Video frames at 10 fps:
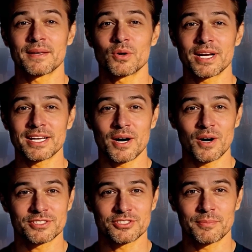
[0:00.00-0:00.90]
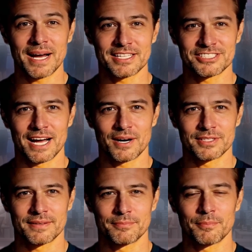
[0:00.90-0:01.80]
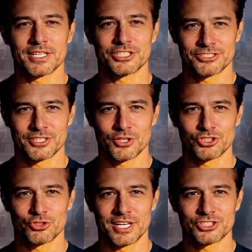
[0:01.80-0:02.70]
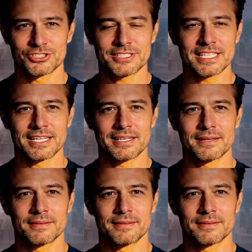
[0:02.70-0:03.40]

Credit cards are maxed out. Budgets are stretched thin.